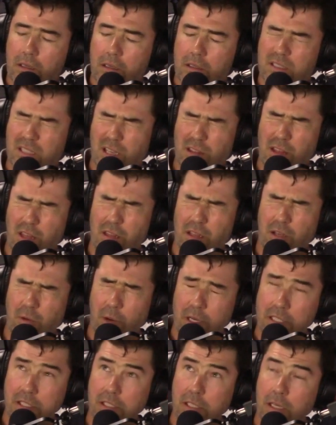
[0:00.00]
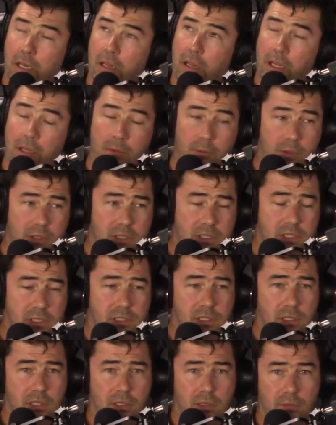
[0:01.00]
so the other question I think was
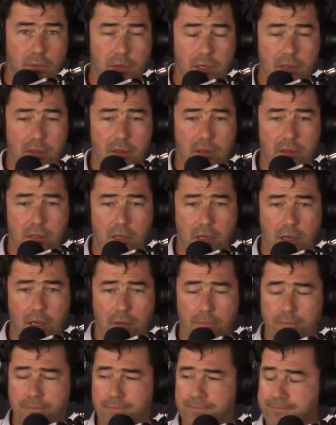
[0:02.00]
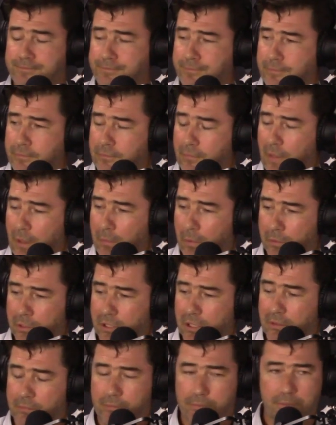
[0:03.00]
to do with um, what was
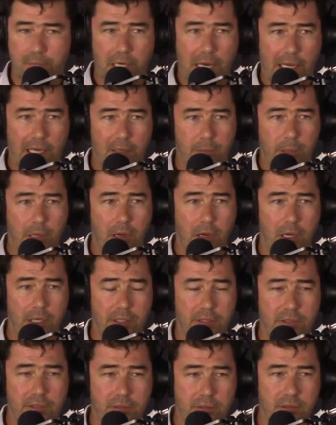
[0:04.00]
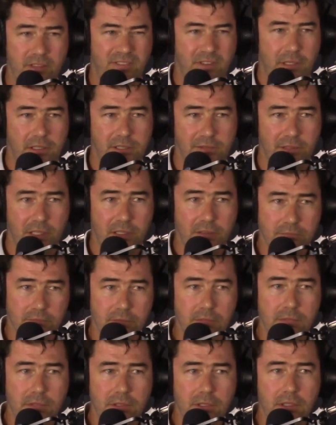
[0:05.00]
it lagging behind effectively,
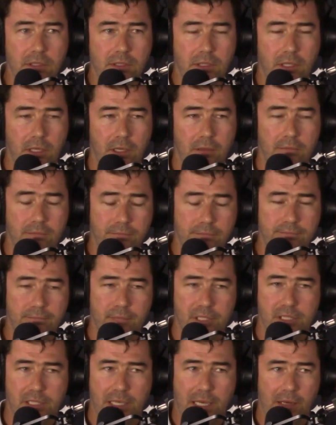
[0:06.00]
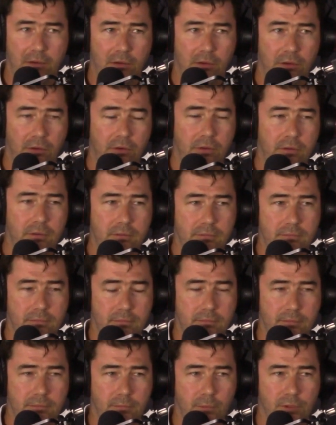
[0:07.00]
you know, missing out on
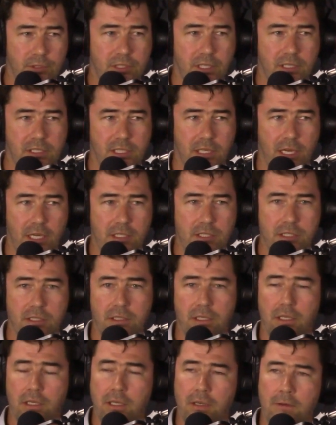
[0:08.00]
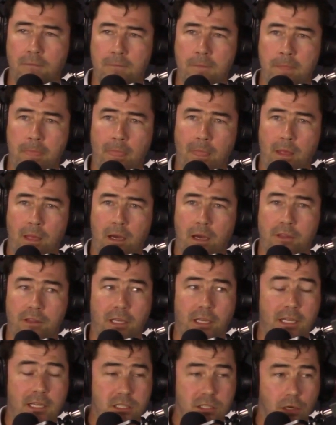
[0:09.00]
what's cutting edge. I
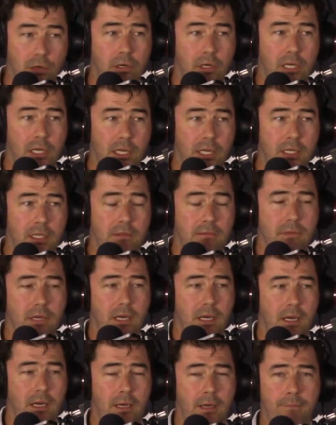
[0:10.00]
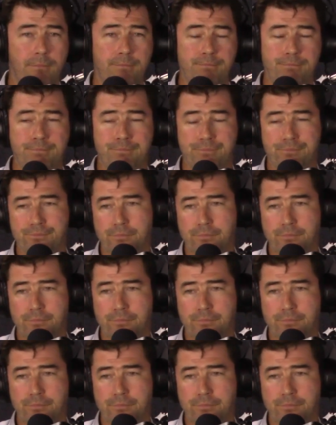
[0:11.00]
think historically, um,